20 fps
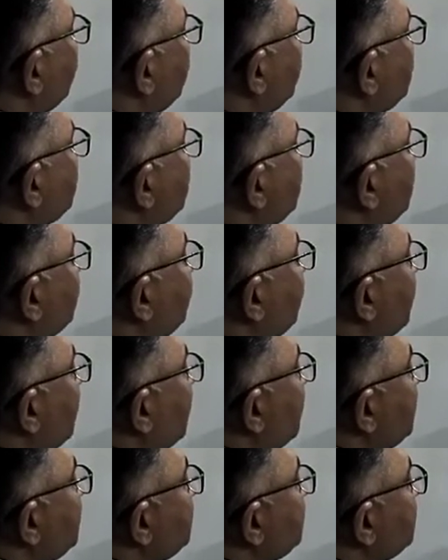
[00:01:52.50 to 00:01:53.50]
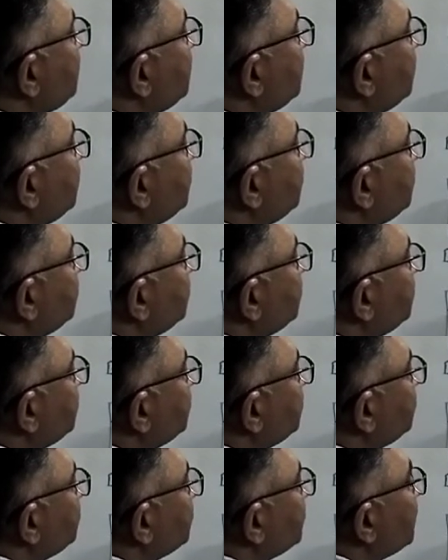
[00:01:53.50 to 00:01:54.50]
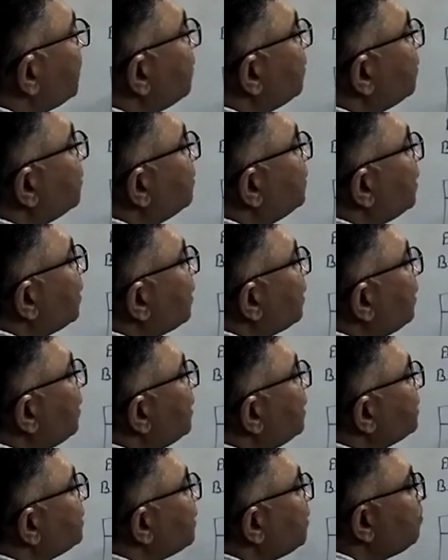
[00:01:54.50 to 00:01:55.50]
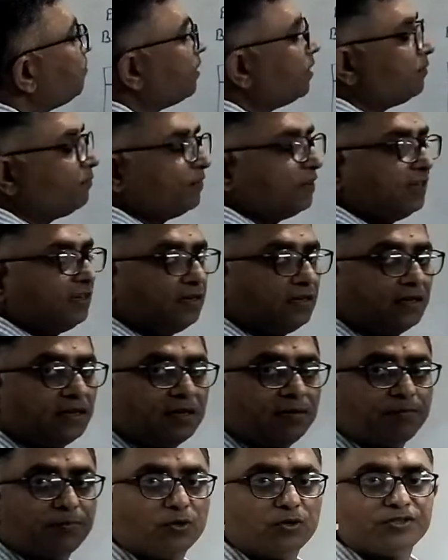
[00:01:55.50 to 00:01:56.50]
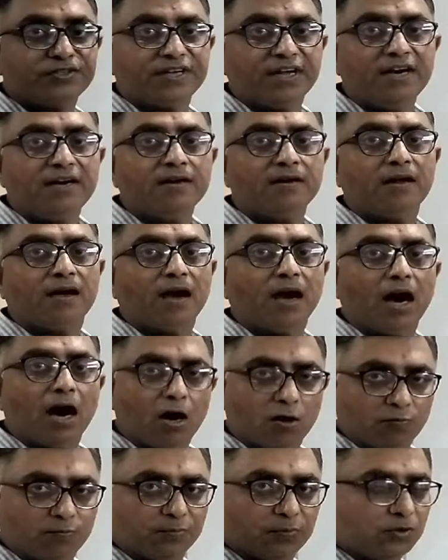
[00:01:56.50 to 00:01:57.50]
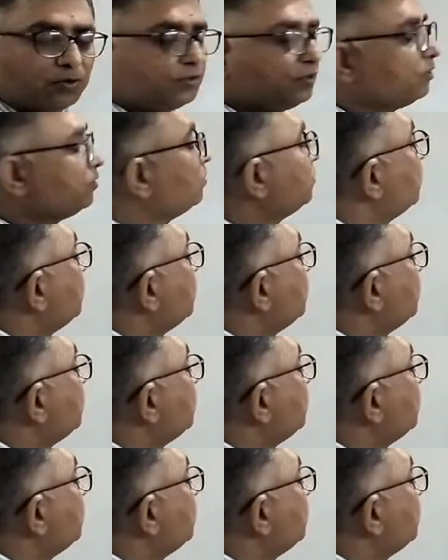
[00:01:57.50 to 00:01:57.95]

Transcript: which defines the relation between inputs and outputs.